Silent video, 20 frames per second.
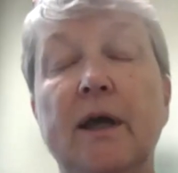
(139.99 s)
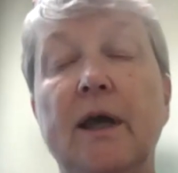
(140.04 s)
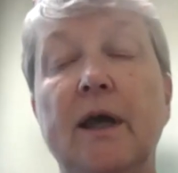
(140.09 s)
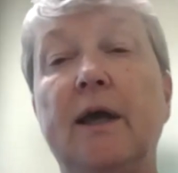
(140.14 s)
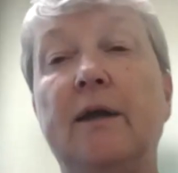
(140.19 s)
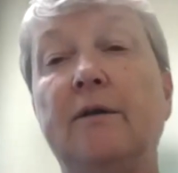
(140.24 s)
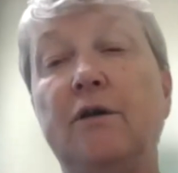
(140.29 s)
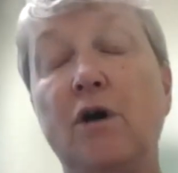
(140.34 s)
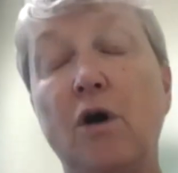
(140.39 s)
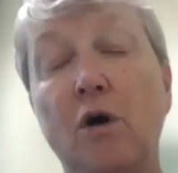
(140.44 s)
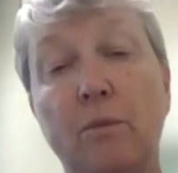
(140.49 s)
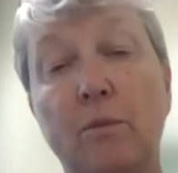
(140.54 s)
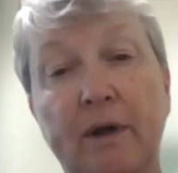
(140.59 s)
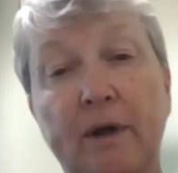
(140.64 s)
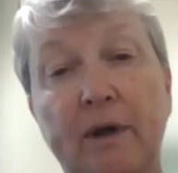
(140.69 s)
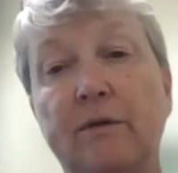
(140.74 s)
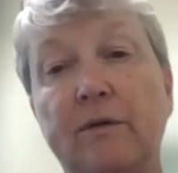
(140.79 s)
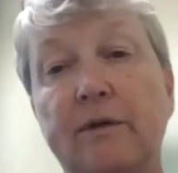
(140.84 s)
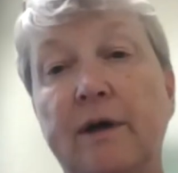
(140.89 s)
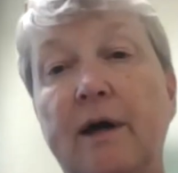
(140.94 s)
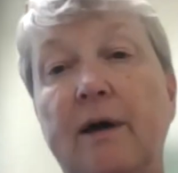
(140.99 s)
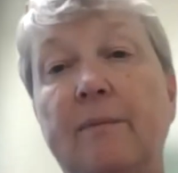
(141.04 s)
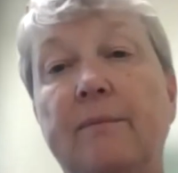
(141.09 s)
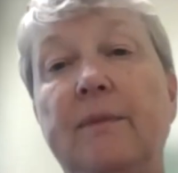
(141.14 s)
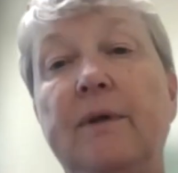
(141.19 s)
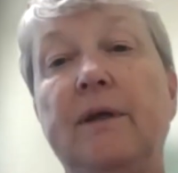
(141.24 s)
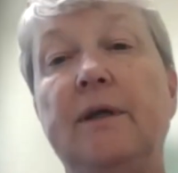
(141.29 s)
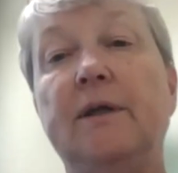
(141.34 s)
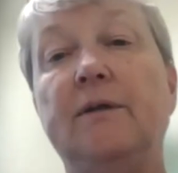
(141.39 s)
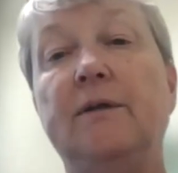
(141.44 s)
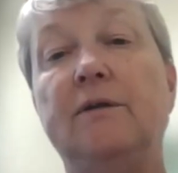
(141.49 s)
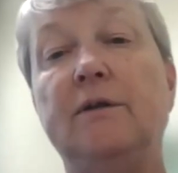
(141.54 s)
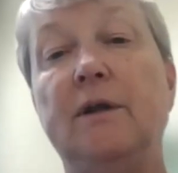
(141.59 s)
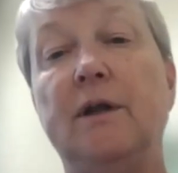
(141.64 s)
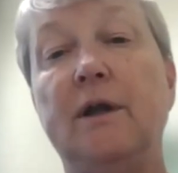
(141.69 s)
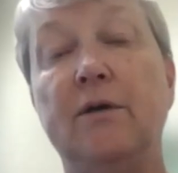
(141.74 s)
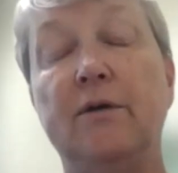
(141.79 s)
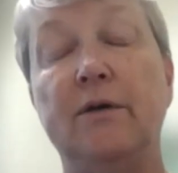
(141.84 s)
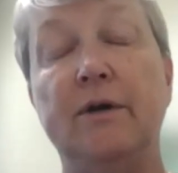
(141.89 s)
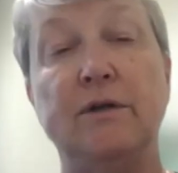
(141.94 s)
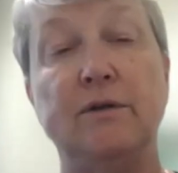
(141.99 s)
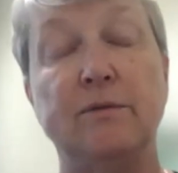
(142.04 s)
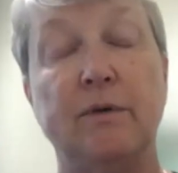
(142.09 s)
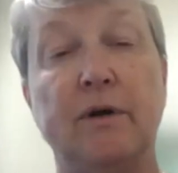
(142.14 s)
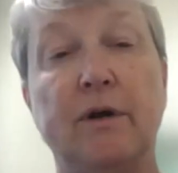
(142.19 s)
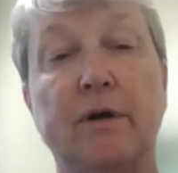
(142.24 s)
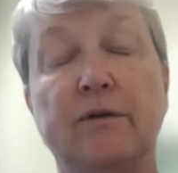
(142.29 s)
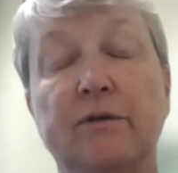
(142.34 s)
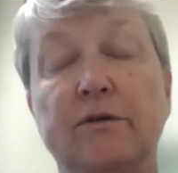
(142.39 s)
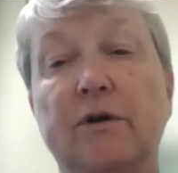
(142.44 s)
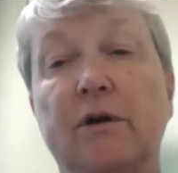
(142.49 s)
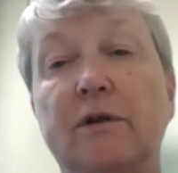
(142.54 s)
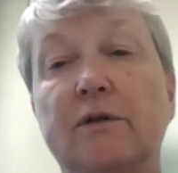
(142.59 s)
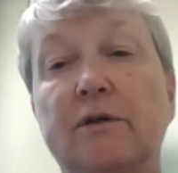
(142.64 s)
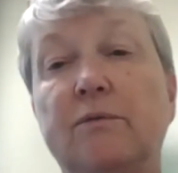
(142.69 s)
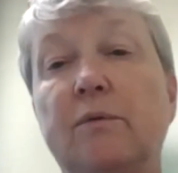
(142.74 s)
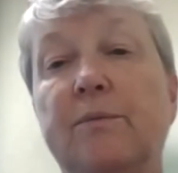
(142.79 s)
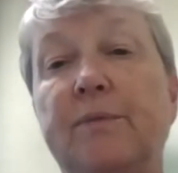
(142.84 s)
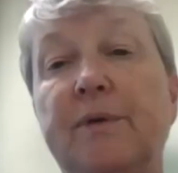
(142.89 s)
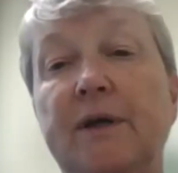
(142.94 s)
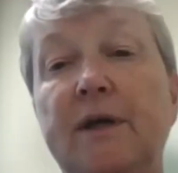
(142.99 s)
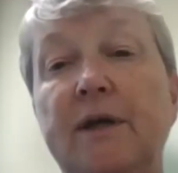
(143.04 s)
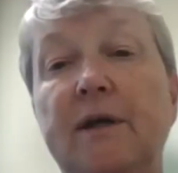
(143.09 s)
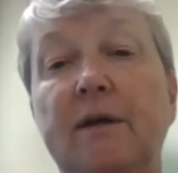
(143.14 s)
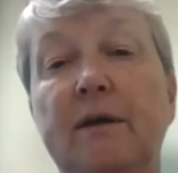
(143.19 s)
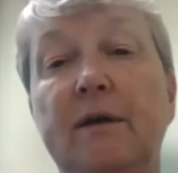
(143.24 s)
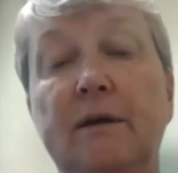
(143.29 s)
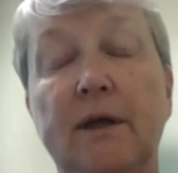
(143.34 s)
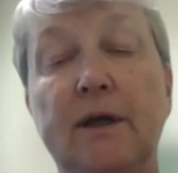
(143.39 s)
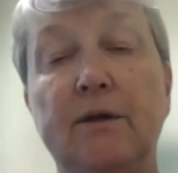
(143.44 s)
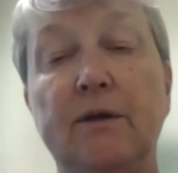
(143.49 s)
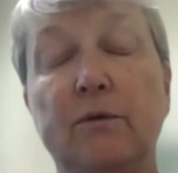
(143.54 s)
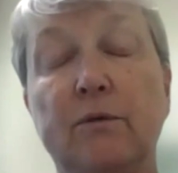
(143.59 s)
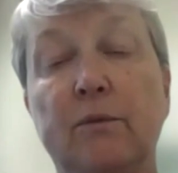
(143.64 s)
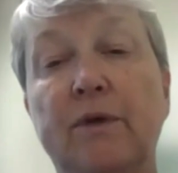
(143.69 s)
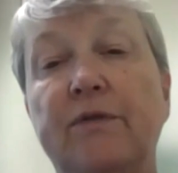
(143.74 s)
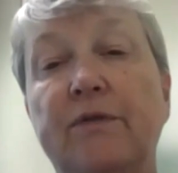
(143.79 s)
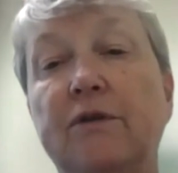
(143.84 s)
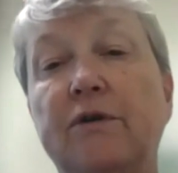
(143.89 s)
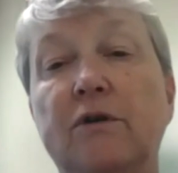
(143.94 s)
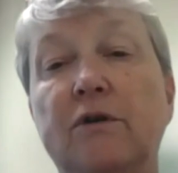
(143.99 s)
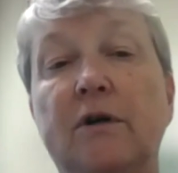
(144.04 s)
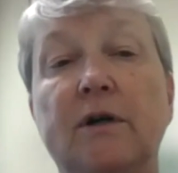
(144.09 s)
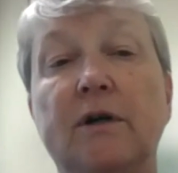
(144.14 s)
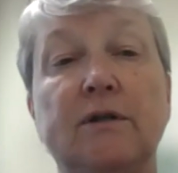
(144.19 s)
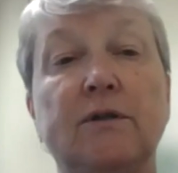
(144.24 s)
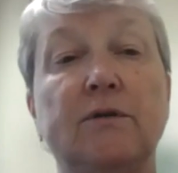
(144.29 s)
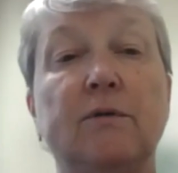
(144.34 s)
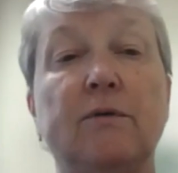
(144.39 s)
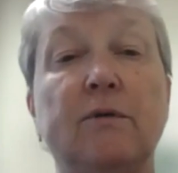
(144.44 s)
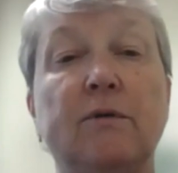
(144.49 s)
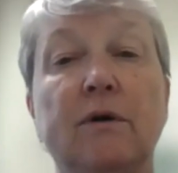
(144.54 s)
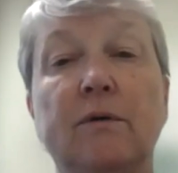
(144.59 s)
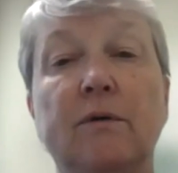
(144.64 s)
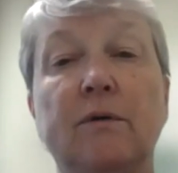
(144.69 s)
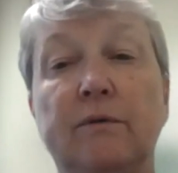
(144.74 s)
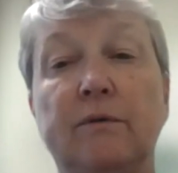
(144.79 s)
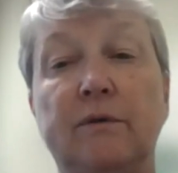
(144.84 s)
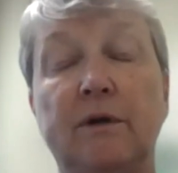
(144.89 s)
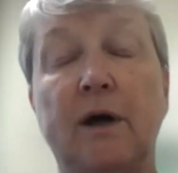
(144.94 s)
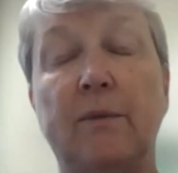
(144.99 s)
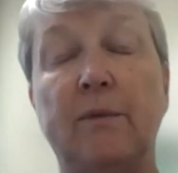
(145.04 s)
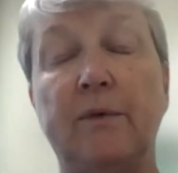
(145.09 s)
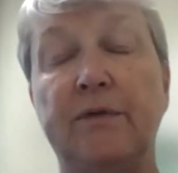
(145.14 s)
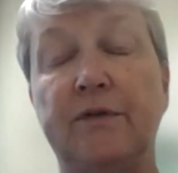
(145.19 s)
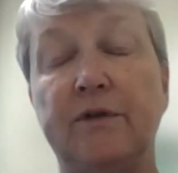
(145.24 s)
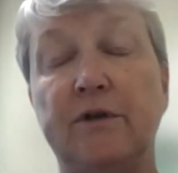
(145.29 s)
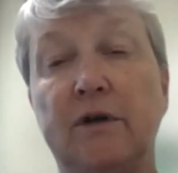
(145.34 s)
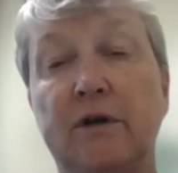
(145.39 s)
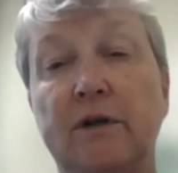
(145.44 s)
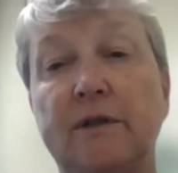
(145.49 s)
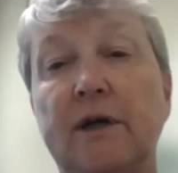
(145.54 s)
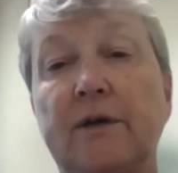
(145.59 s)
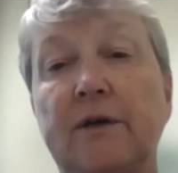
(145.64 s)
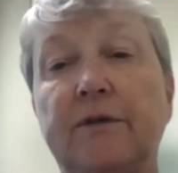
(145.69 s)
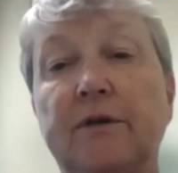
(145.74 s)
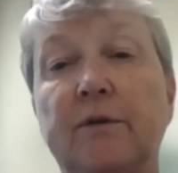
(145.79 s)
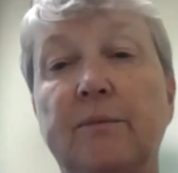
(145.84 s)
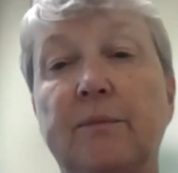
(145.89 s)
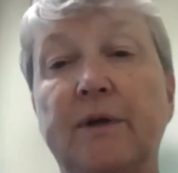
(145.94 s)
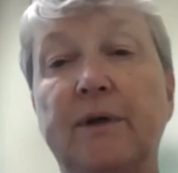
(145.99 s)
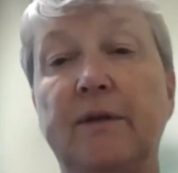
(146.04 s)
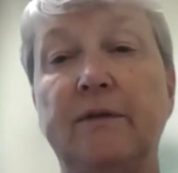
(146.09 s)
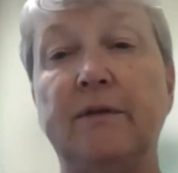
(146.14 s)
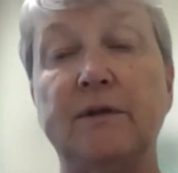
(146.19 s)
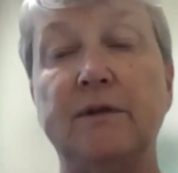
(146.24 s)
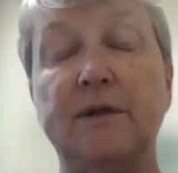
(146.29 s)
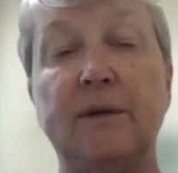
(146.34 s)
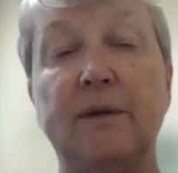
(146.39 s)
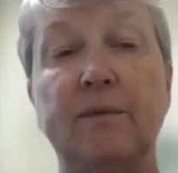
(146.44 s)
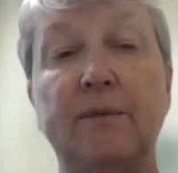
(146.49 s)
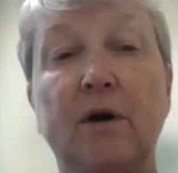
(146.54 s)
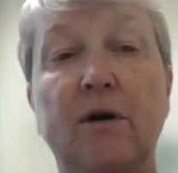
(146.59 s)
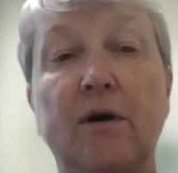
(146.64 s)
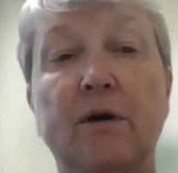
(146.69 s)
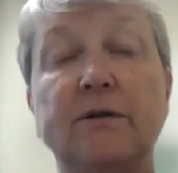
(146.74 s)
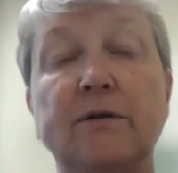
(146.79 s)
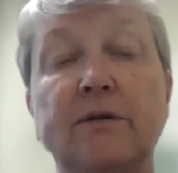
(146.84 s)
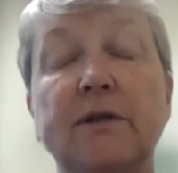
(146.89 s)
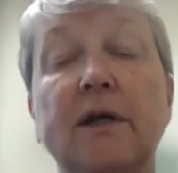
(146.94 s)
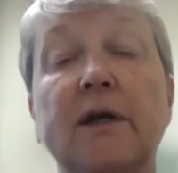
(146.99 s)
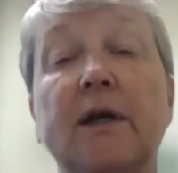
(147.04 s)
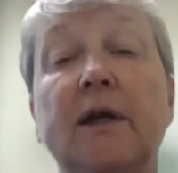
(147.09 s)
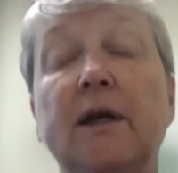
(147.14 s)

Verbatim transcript: and commingle them in areas where other dogs will be either with the dogs or not with the dogs out there, but in the same yards